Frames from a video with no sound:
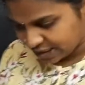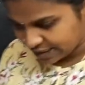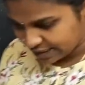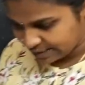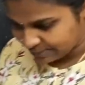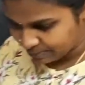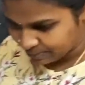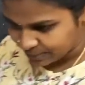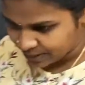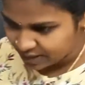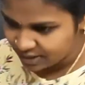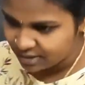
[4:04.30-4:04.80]

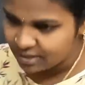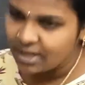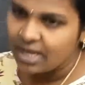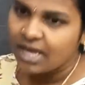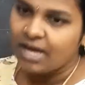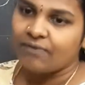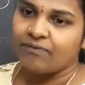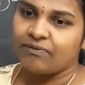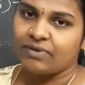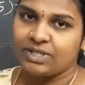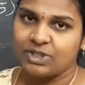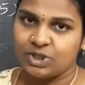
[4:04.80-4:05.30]
number
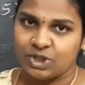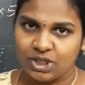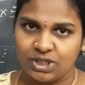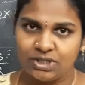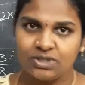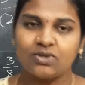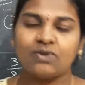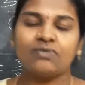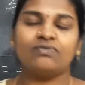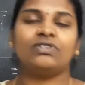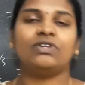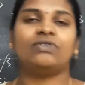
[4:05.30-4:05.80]
which is
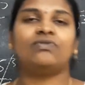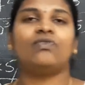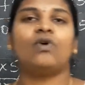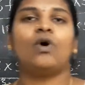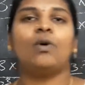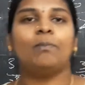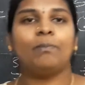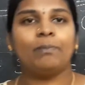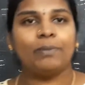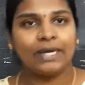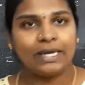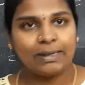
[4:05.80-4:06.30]
of the
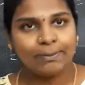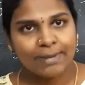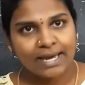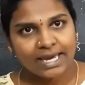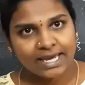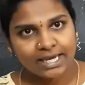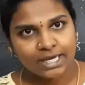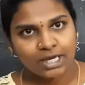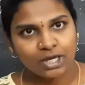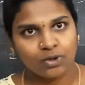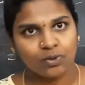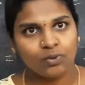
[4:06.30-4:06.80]
form p by
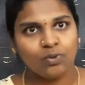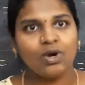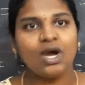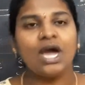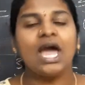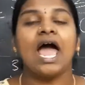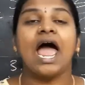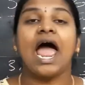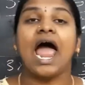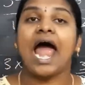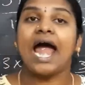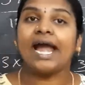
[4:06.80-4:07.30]
q
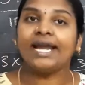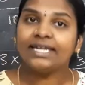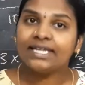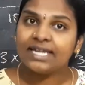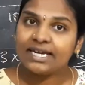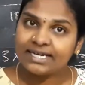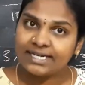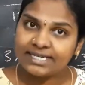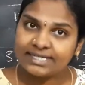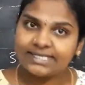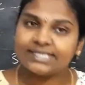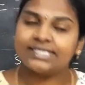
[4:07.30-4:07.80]
and
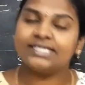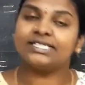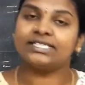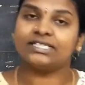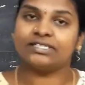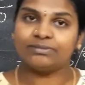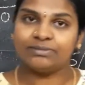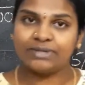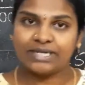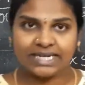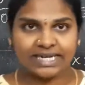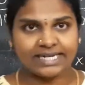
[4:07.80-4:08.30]
that is a
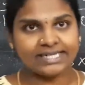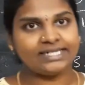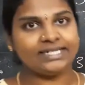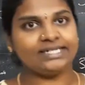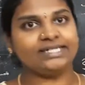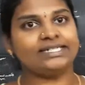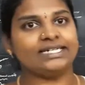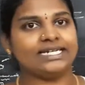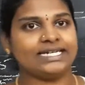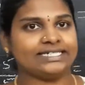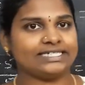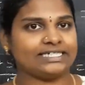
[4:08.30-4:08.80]

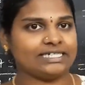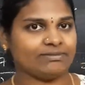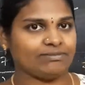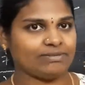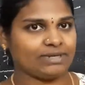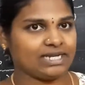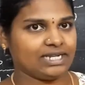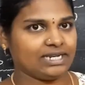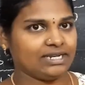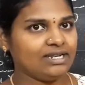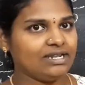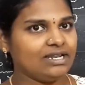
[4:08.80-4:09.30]
terminating
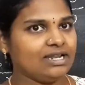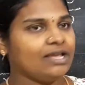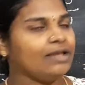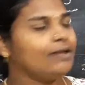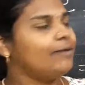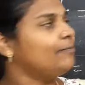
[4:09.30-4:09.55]
decimal,